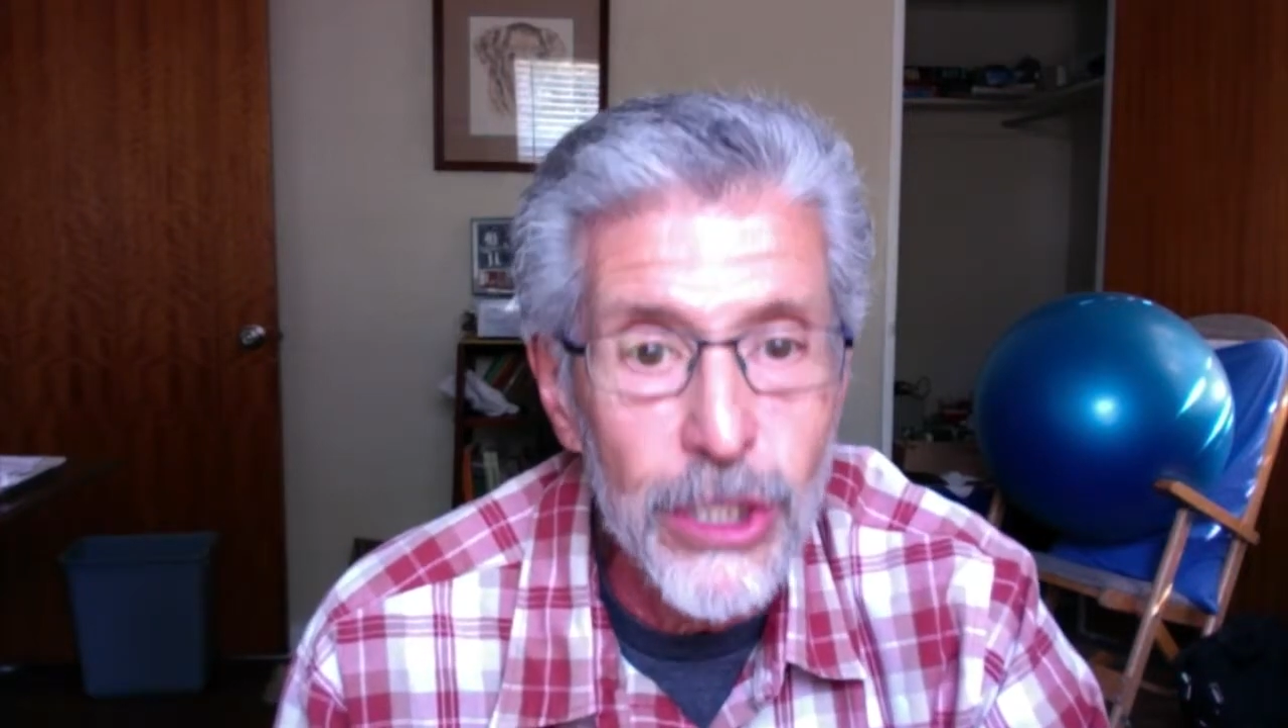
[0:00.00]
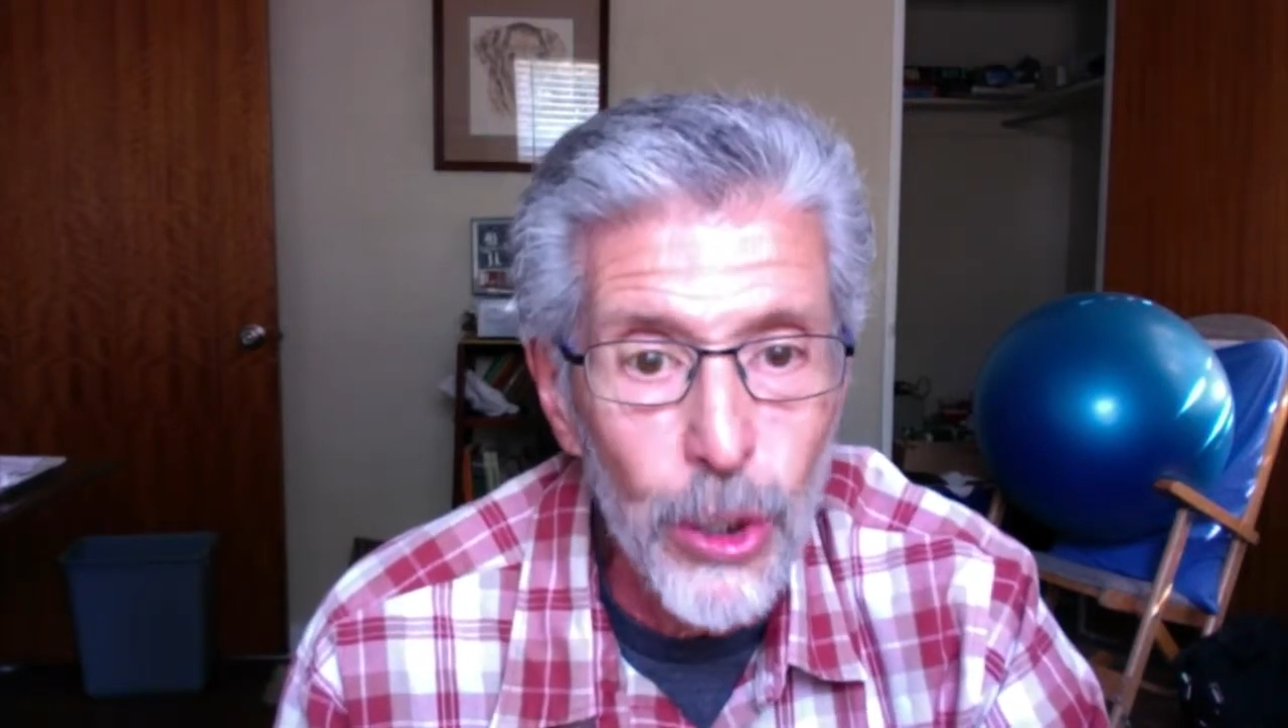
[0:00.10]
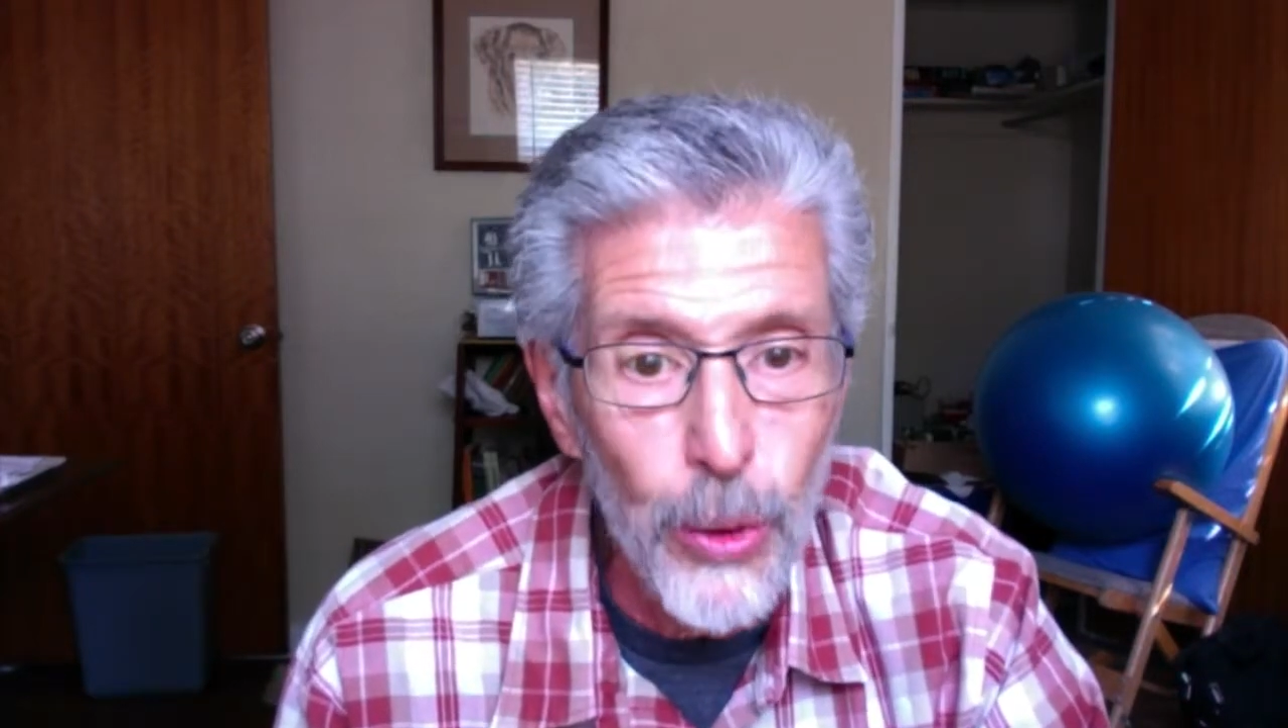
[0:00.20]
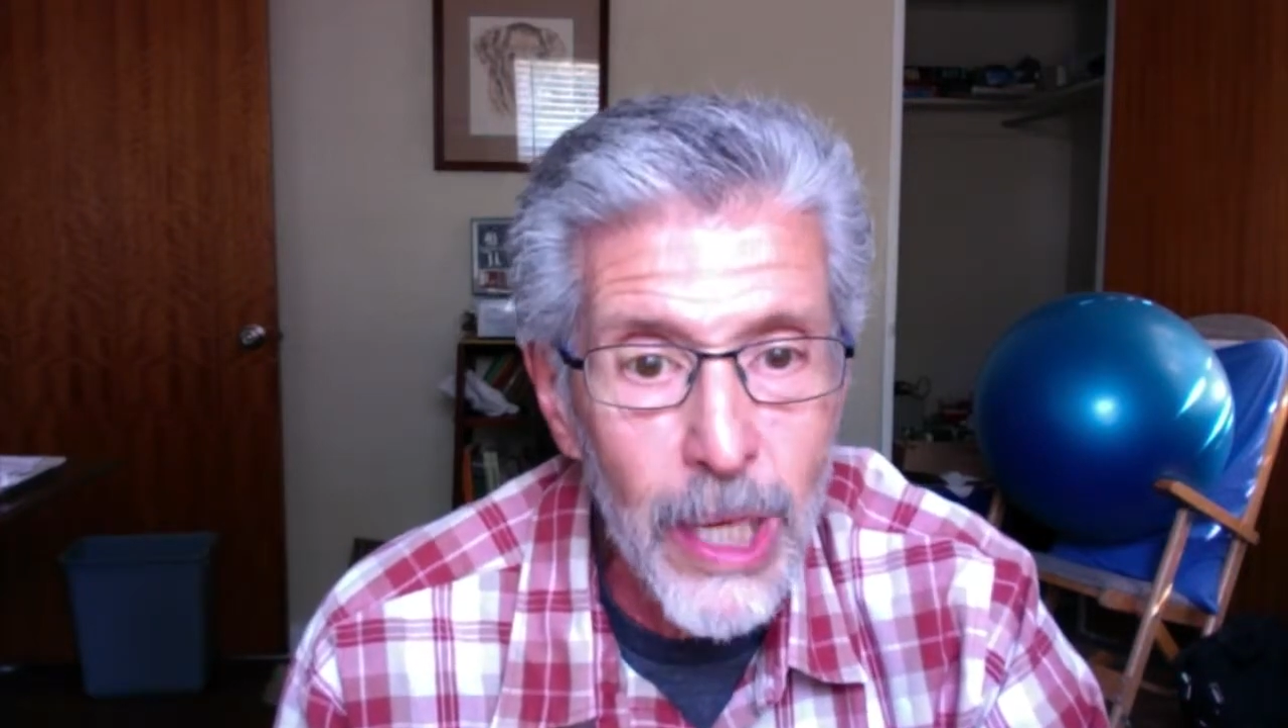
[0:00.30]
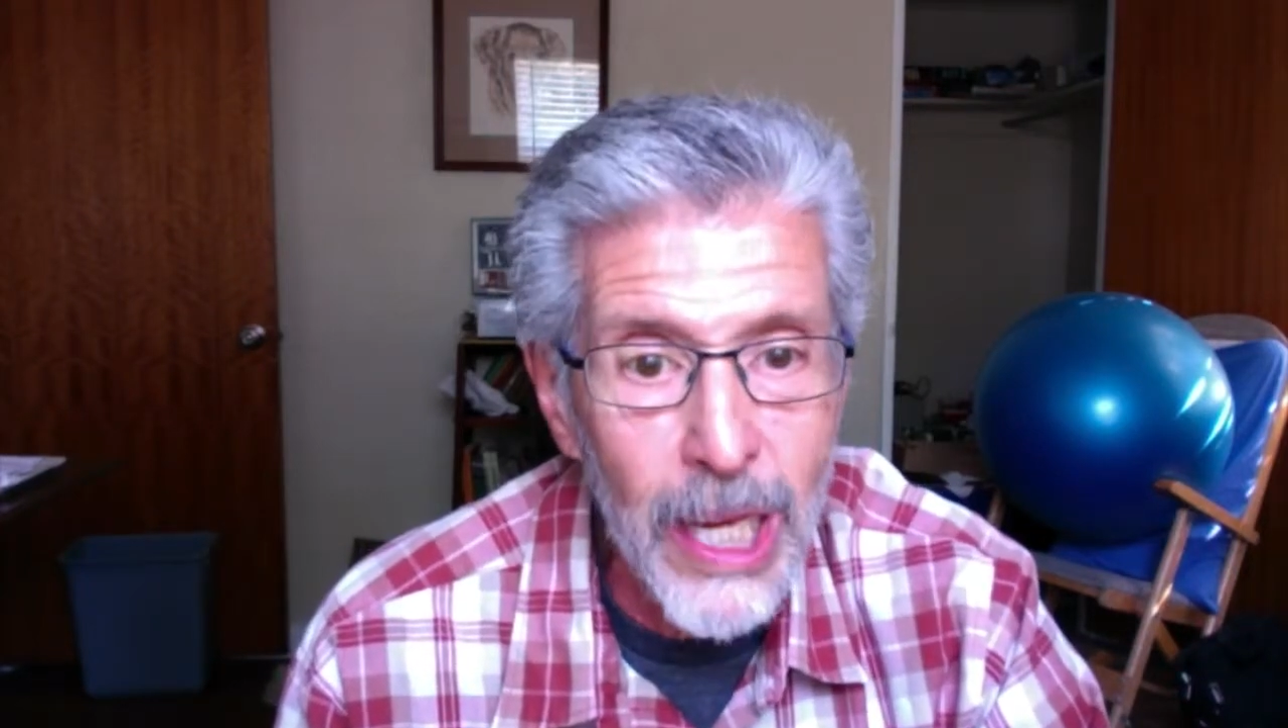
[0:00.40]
doing